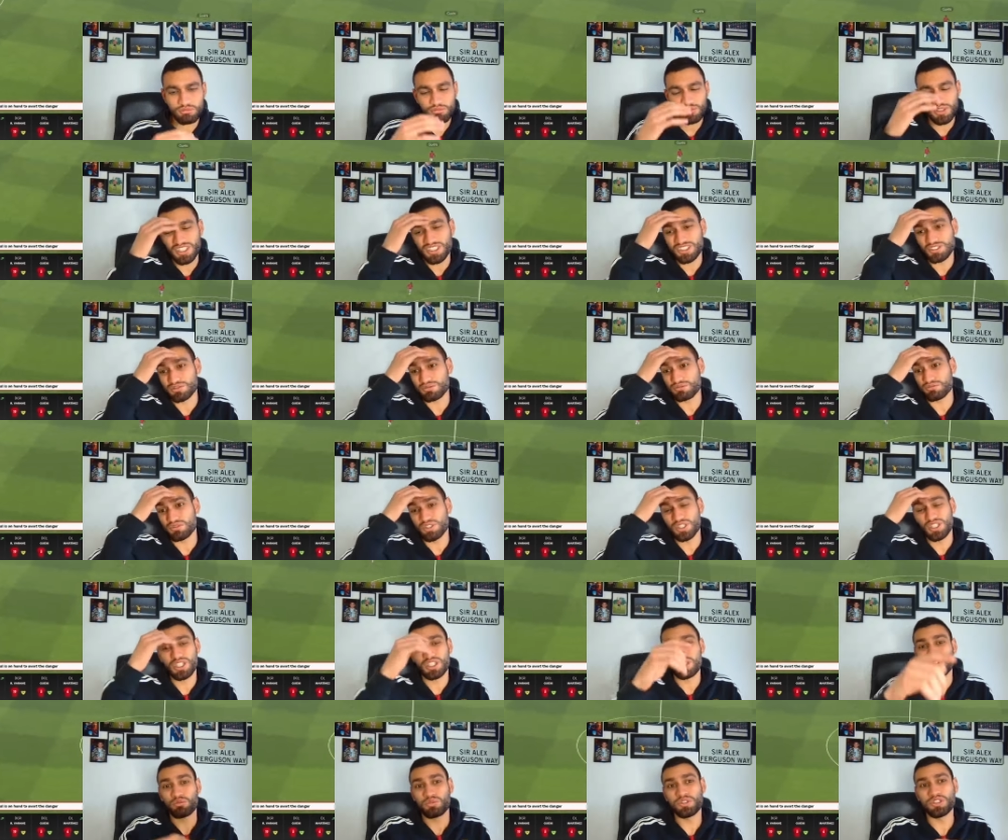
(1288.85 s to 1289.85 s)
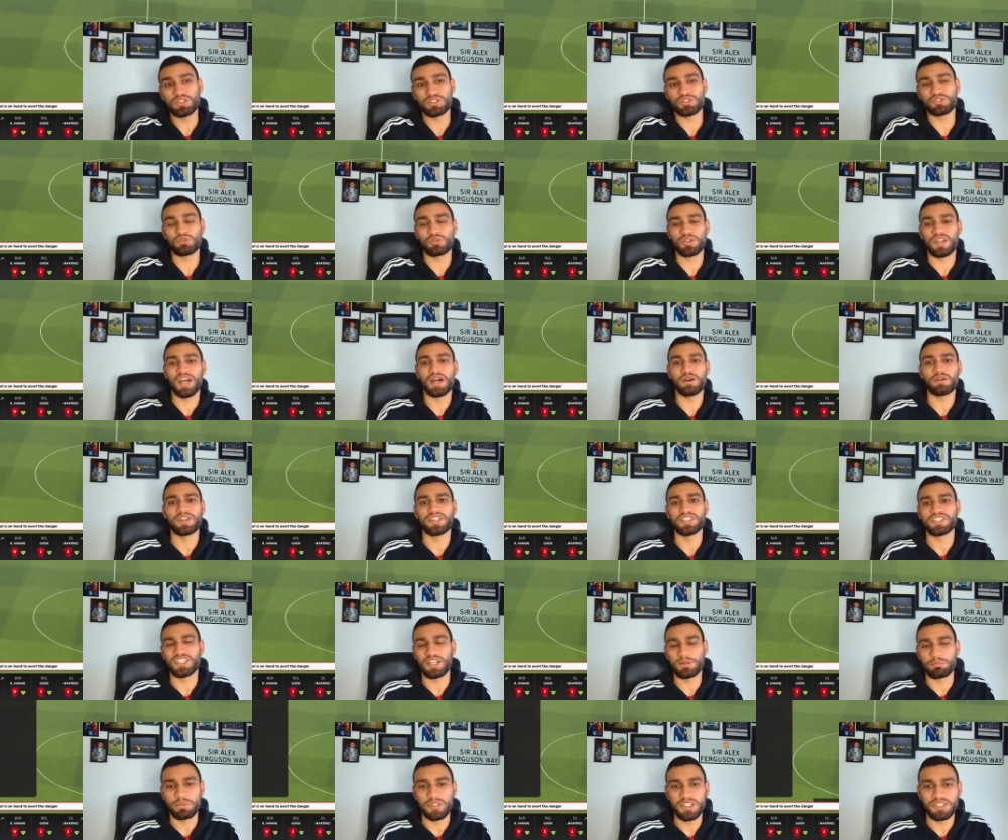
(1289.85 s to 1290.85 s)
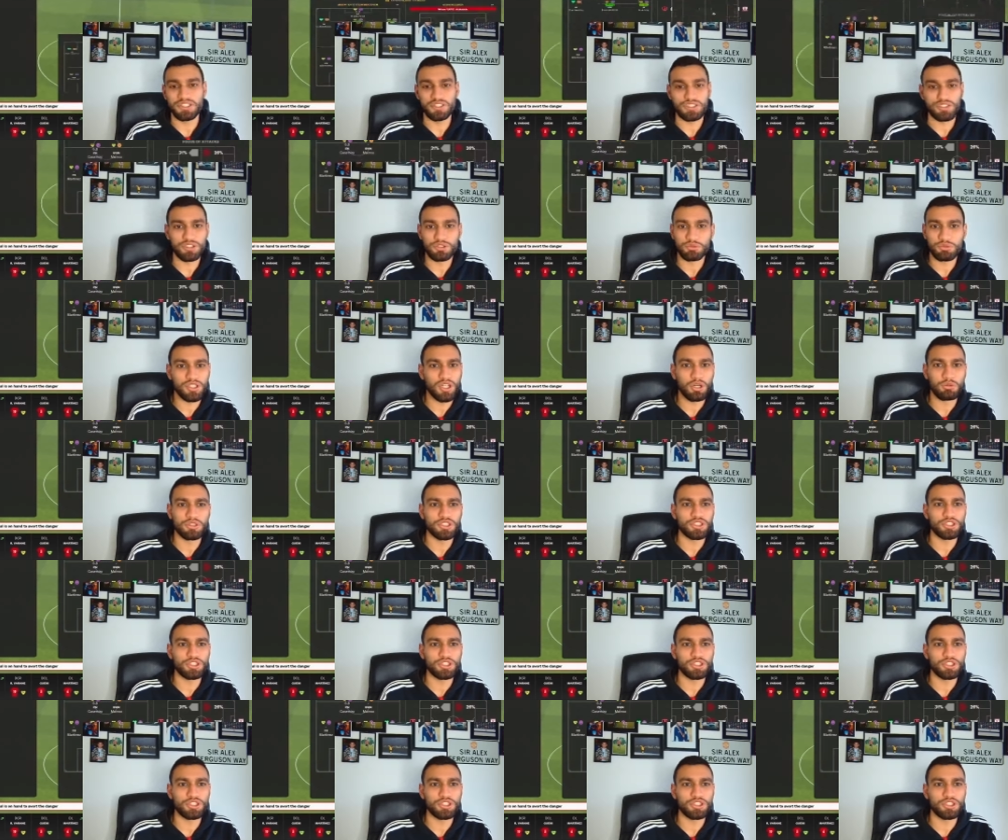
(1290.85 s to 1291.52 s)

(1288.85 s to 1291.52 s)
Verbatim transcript: We need to we need to sort that out in the set pieces because we're going